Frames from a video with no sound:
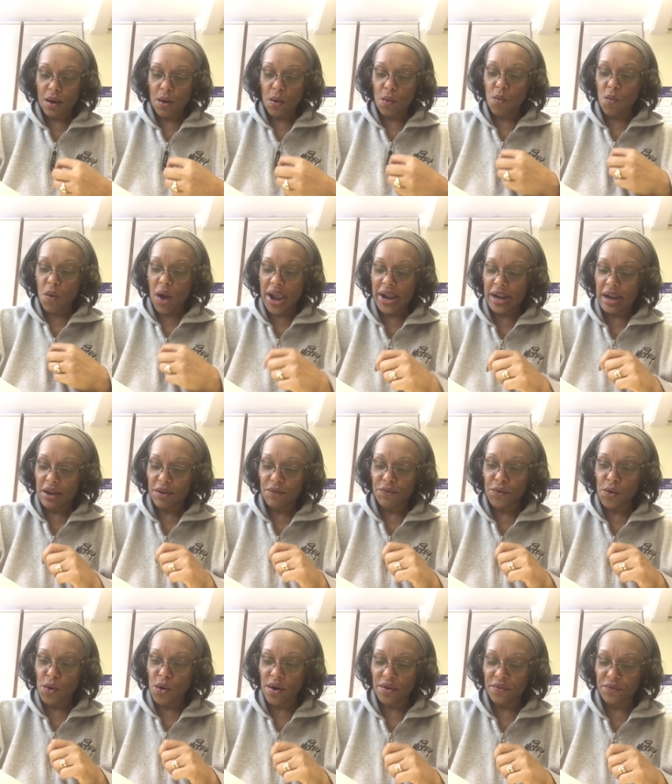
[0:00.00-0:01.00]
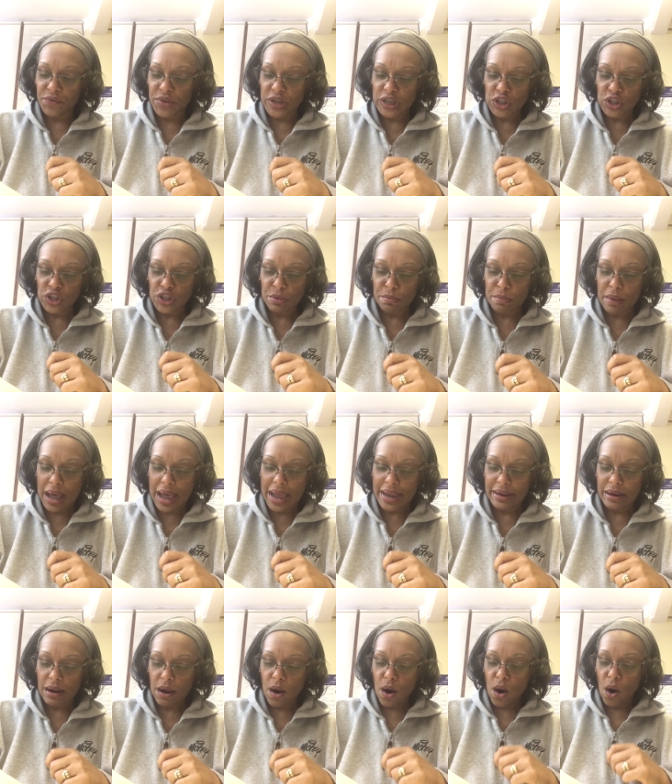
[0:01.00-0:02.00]
Waiting for a fish to
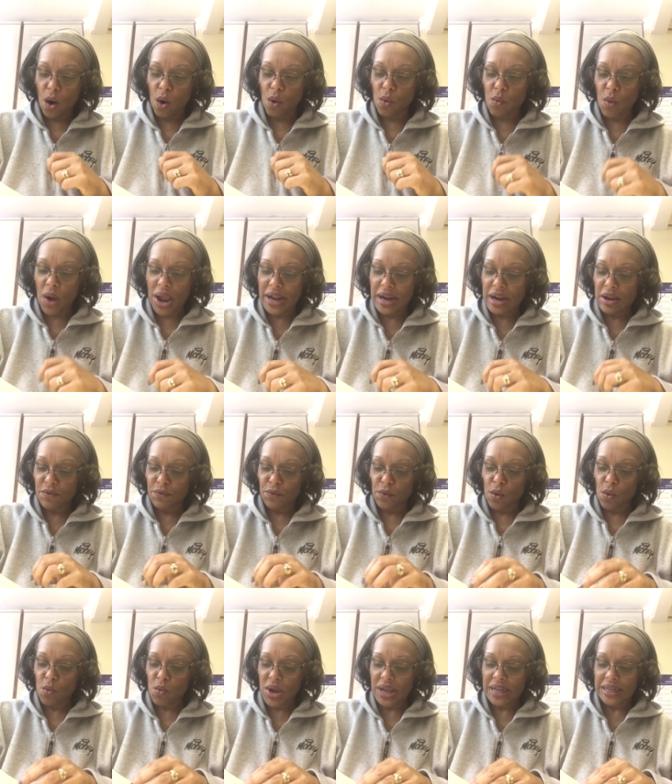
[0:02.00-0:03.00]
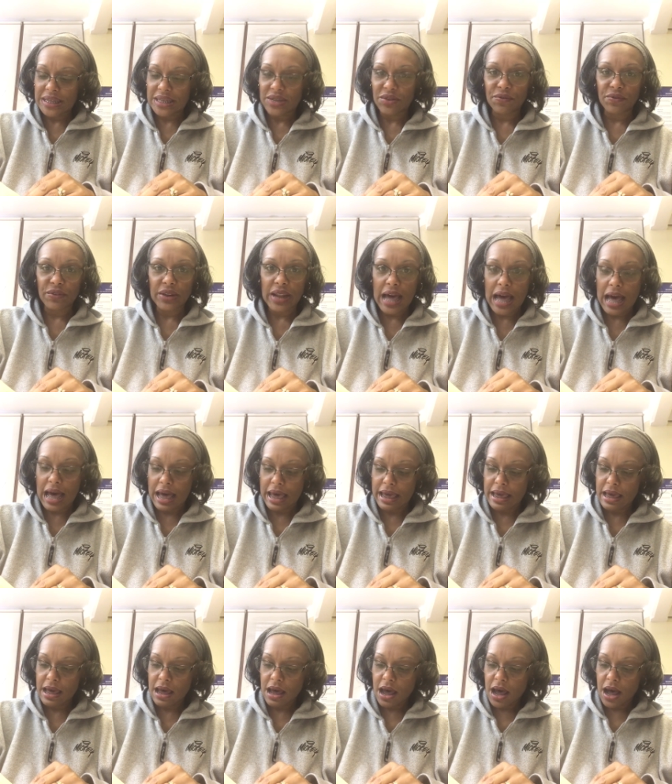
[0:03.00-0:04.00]
bite, or waiting for wind to fly,
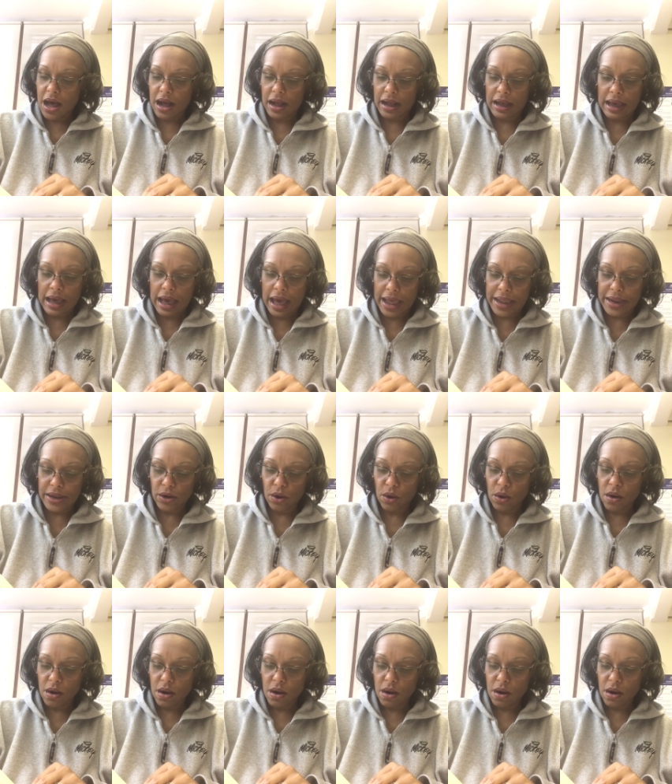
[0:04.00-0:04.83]
a kite,